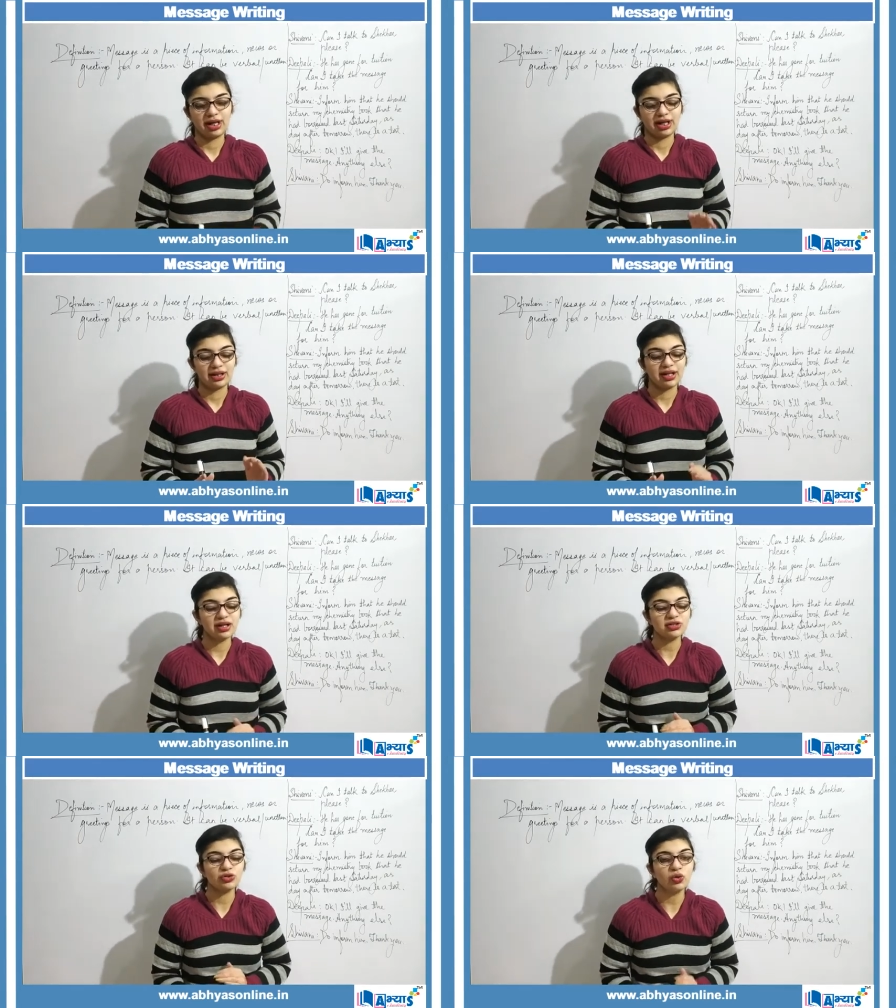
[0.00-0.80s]
There
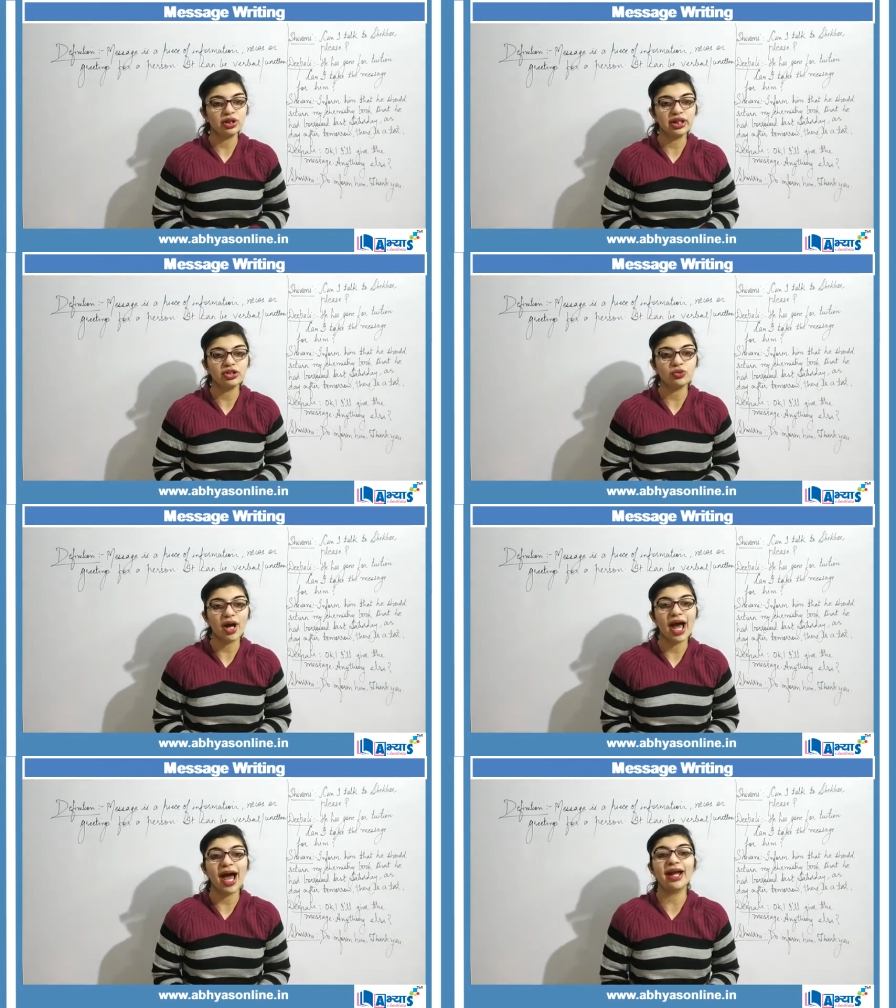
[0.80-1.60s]
is no need to
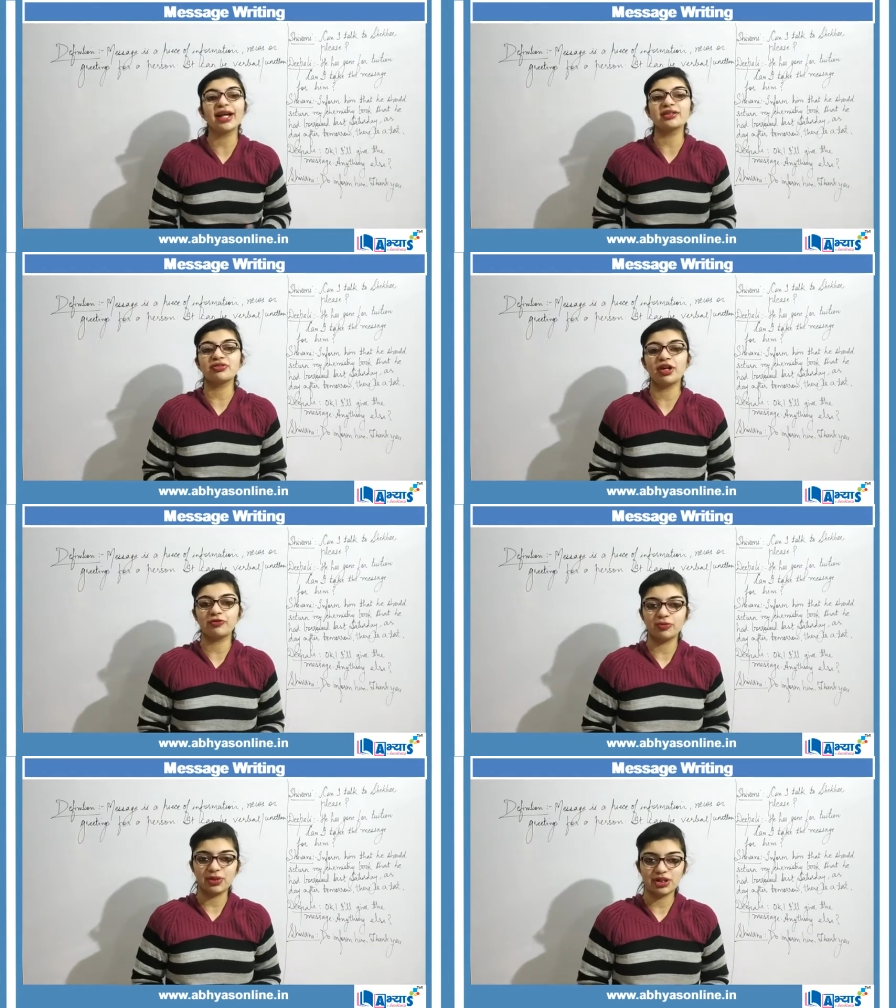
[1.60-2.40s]
add extra
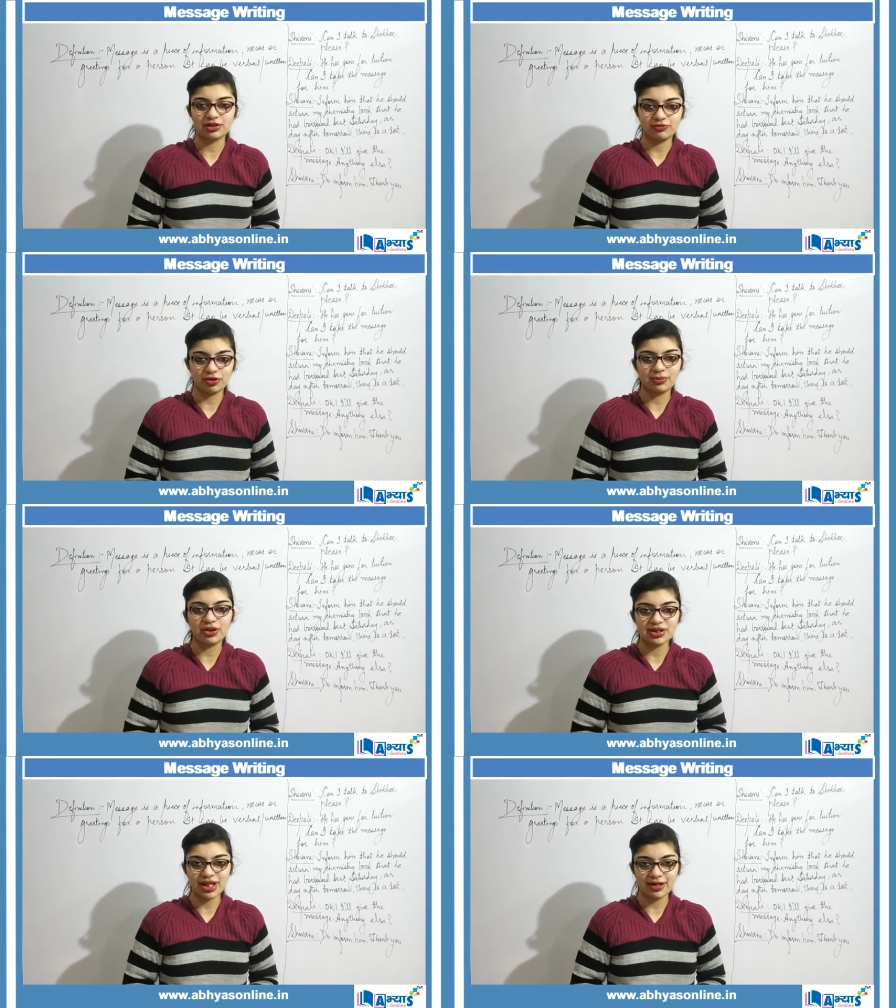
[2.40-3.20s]
information from
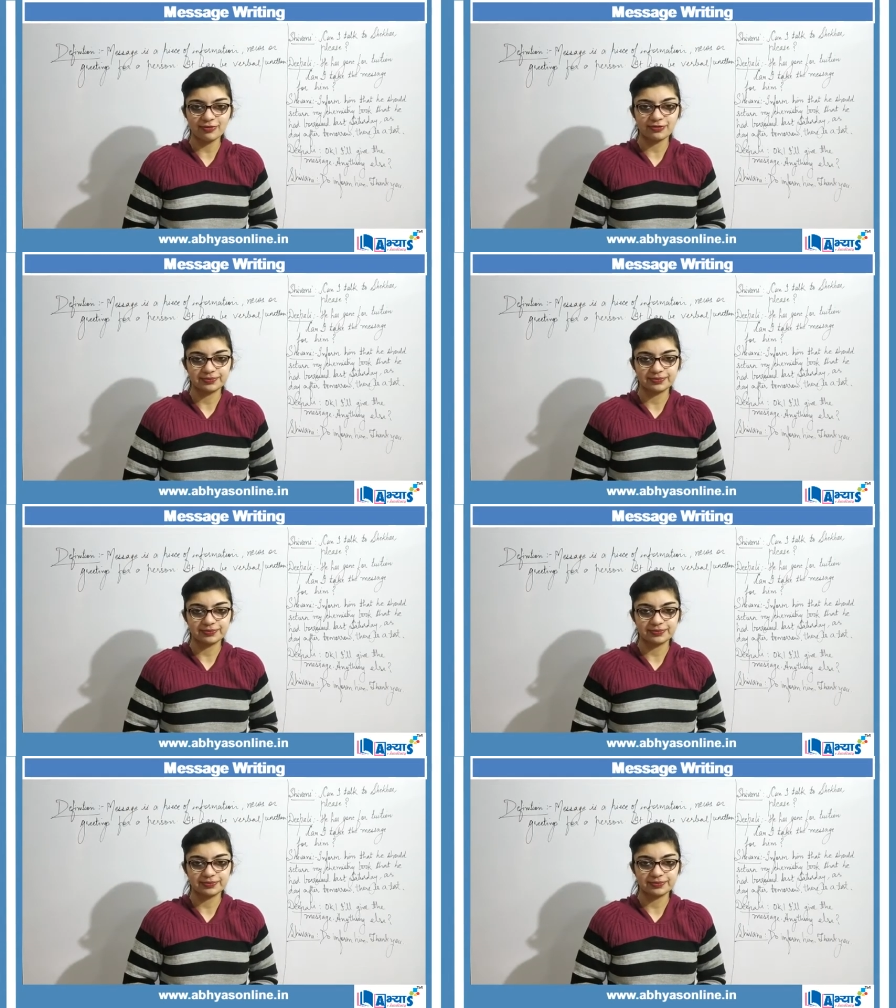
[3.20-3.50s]
yourself.